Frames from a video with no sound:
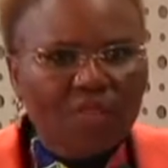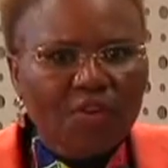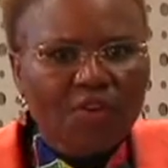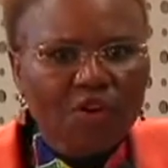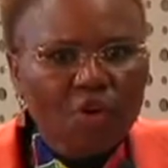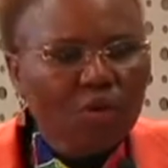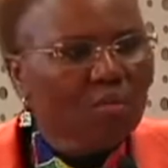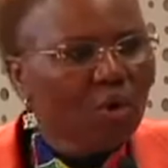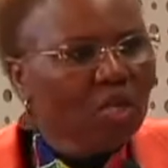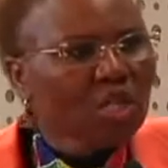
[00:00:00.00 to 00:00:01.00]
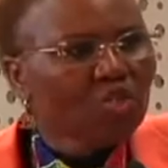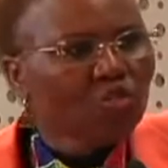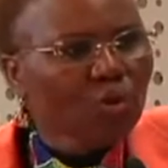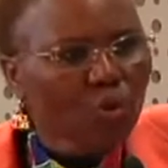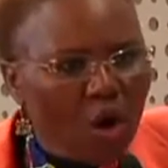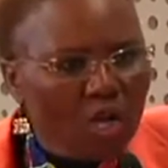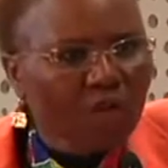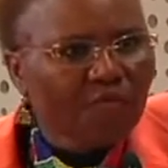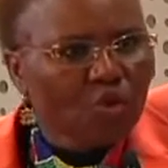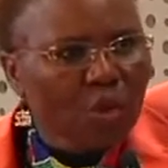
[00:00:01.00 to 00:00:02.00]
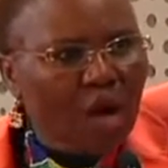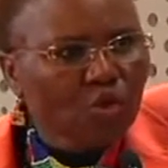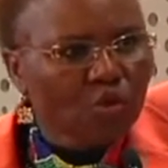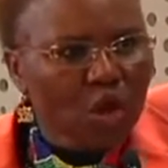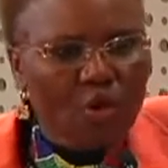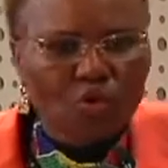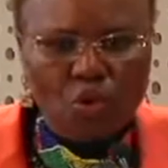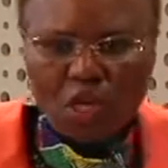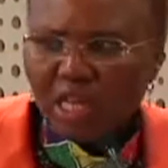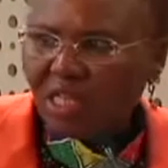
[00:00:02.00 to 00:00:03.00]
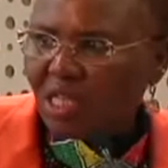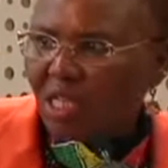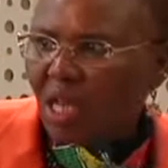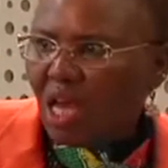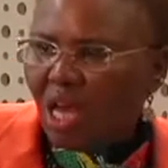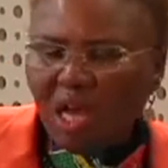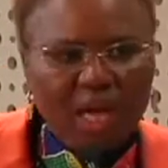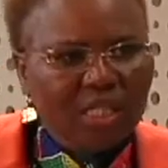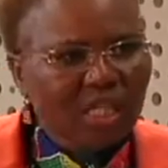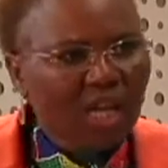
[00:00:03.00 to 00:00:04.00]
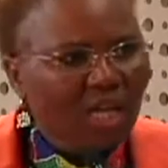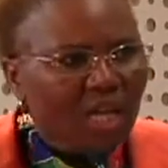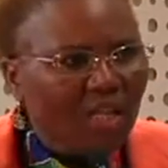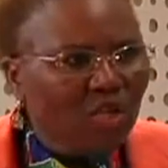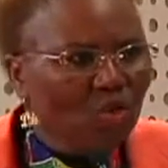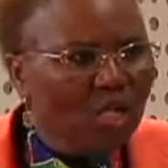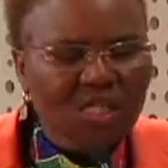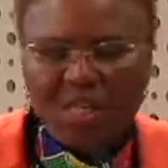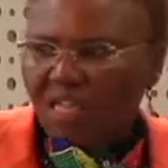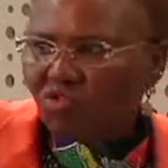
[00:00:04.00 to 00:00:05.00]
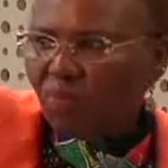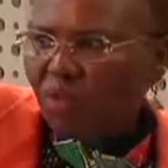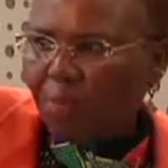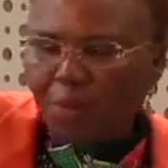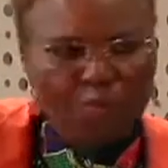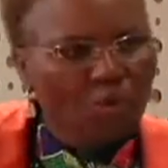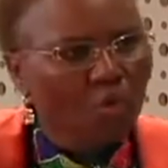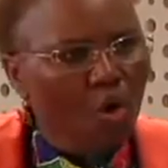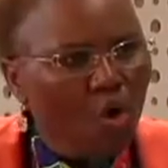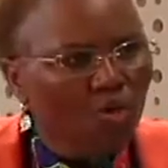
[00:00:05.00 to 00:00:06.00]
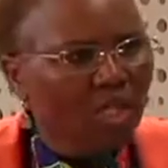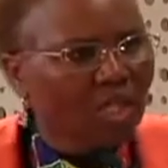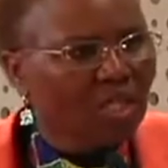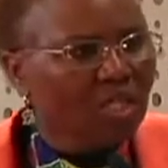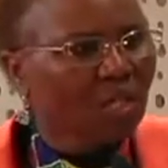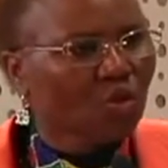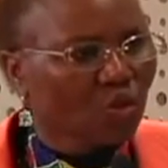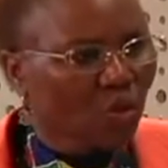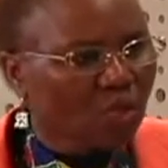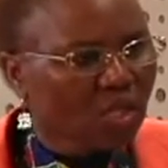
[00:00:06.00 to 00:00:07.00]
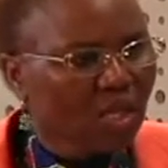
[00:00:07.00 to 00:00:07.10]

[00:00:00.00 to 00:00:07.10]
The following morning, she would be walking from house to house, collecting 10 rands, 20 rands from the people who owed her that she has sold.